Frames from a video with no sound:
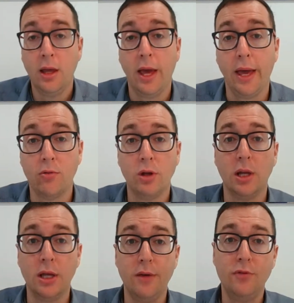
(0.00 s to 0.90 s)
And really,
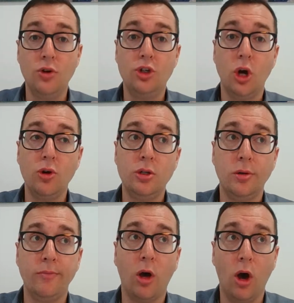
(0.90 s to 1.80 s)
if you don't
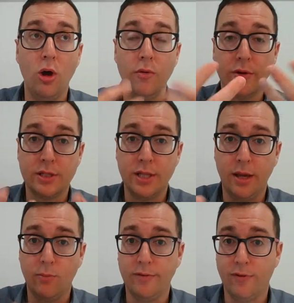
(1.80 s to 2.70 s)

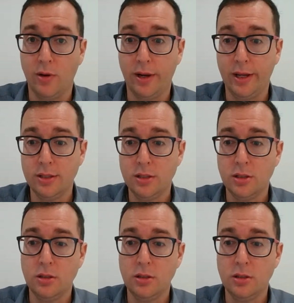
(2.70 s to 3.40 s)
overextend with finance,